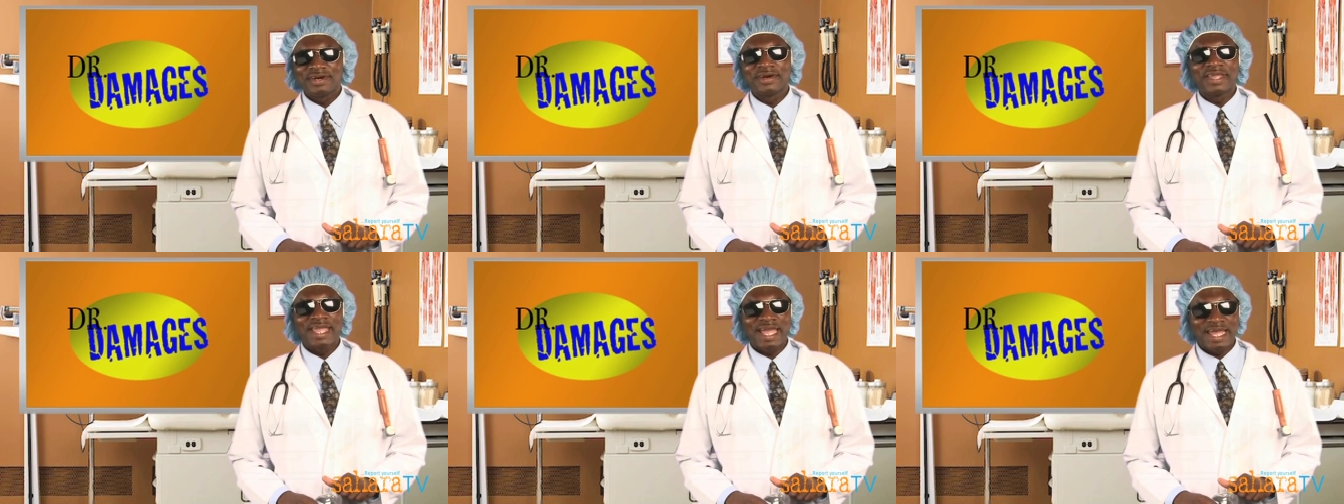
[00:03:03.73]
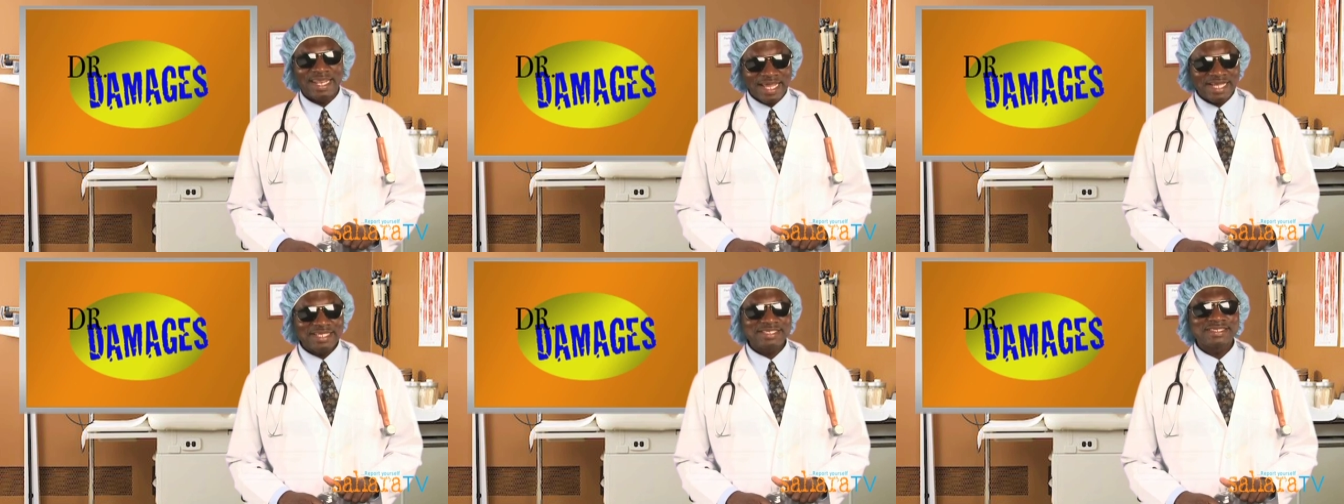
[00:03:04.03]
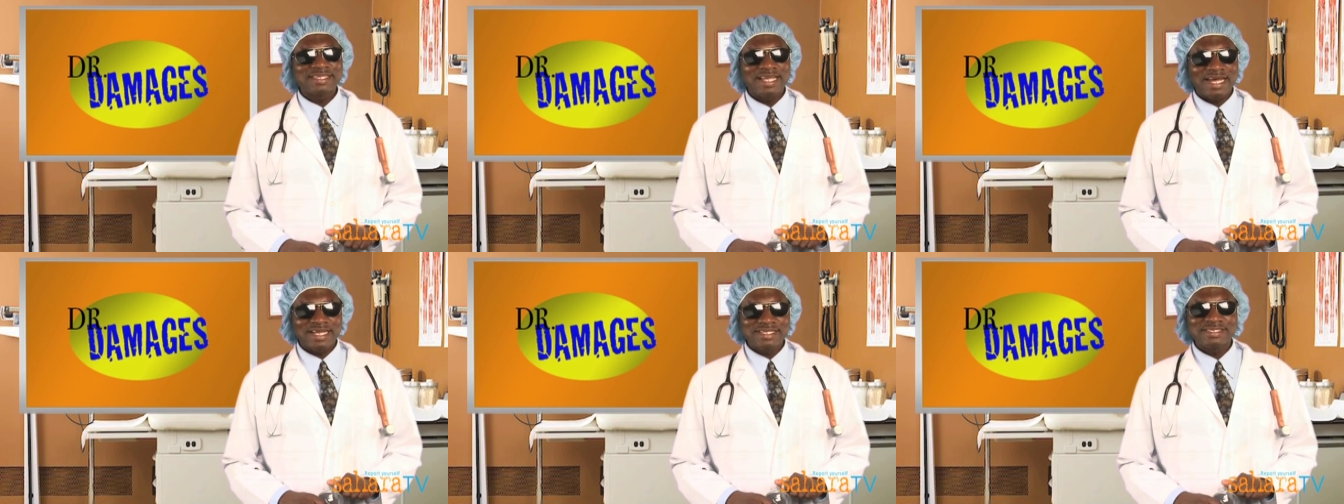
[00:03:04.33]
Oh yeah,
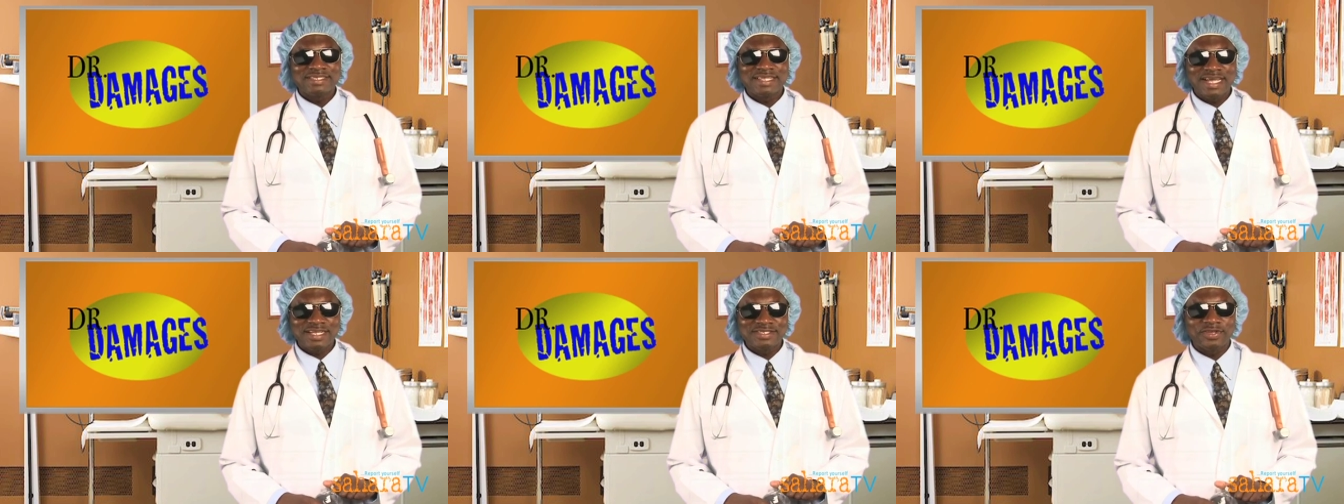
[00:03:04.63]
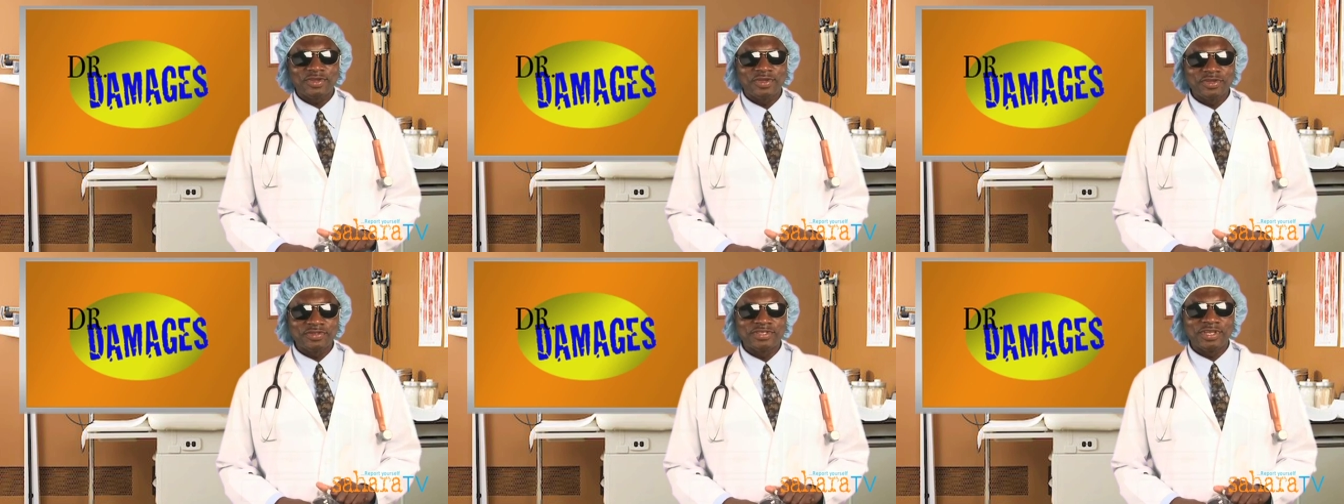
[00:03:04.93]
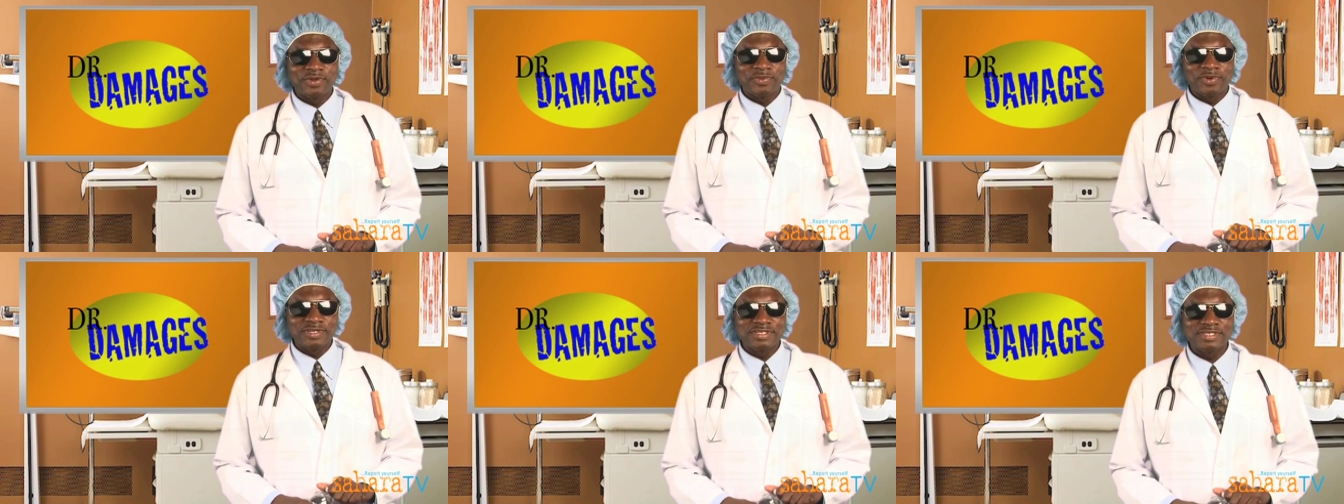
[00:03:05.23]
that's that's that's
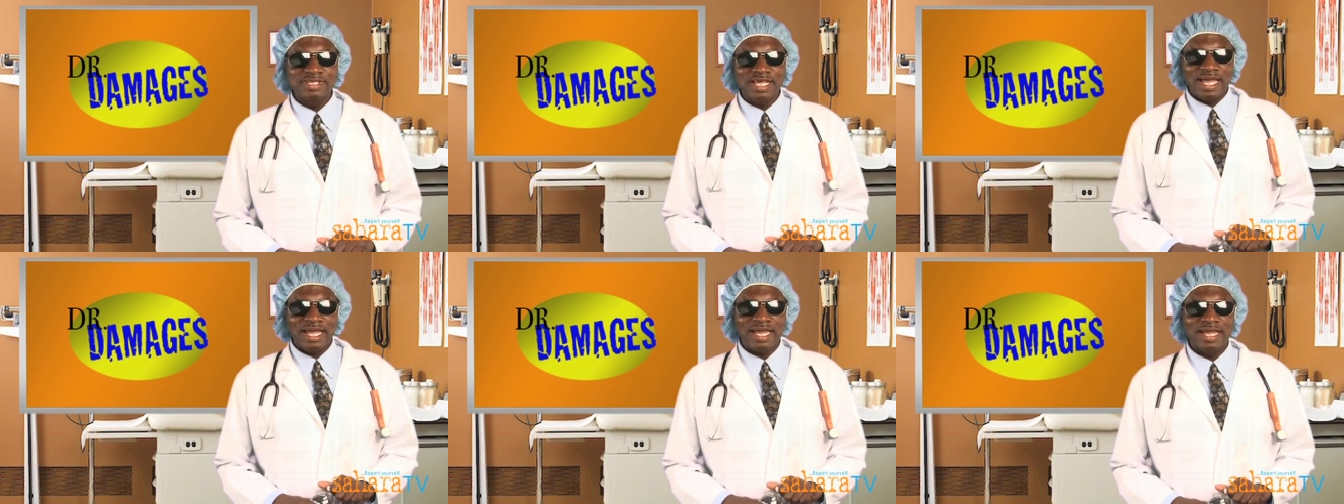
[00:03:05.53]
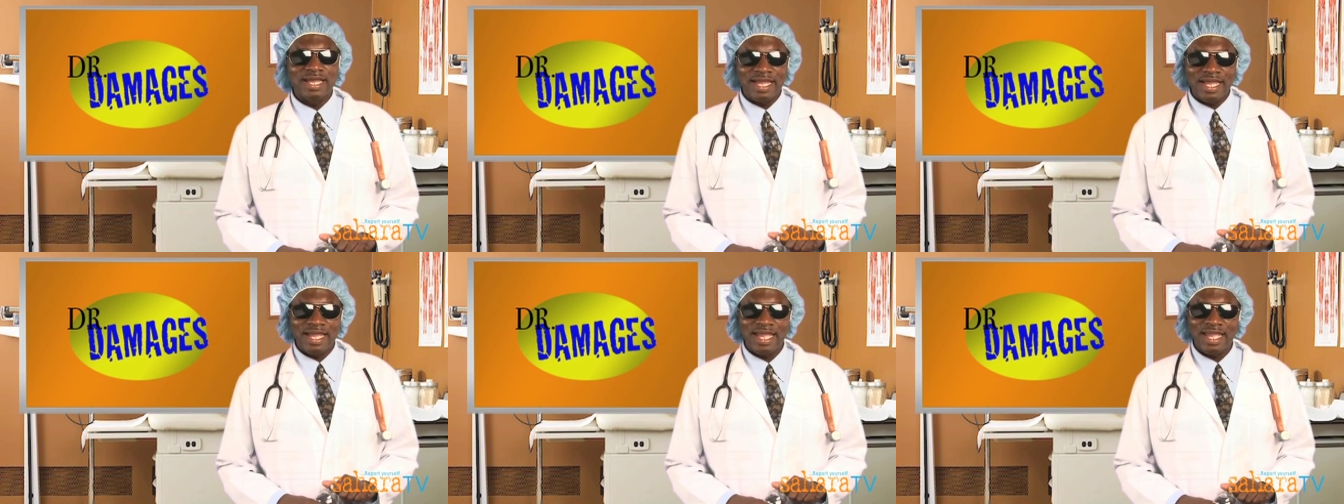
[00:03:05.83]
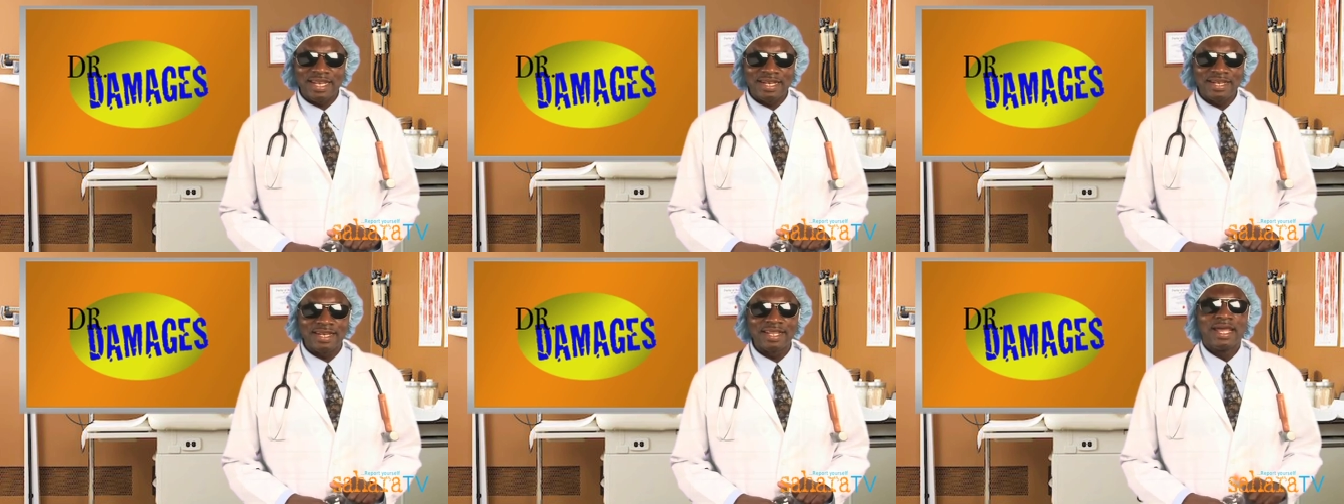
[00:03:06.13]
Okotie-Eboh's uh, uh,
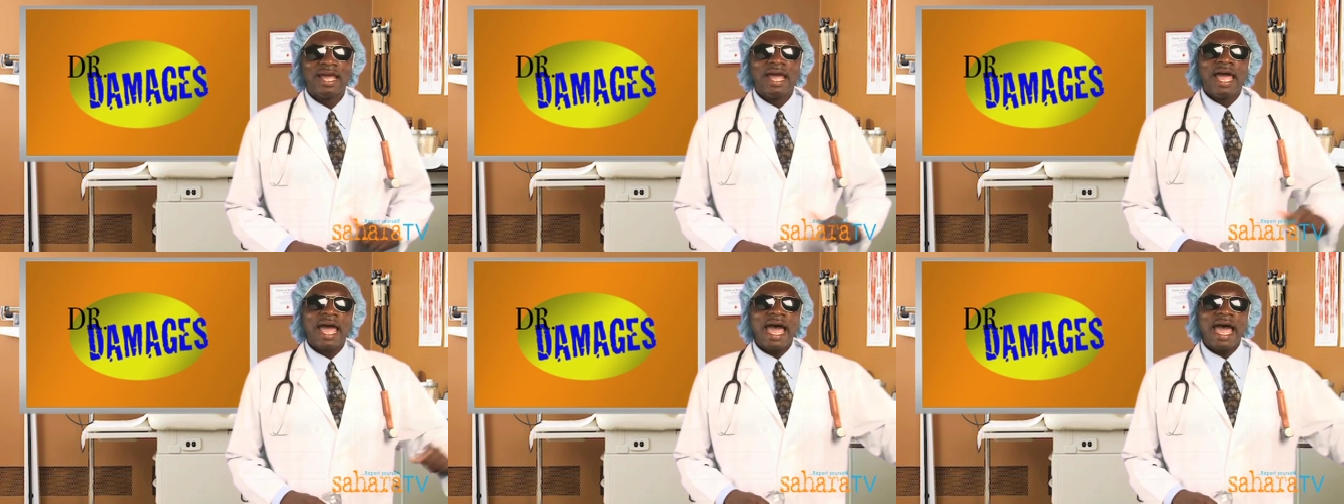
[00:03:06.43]
end.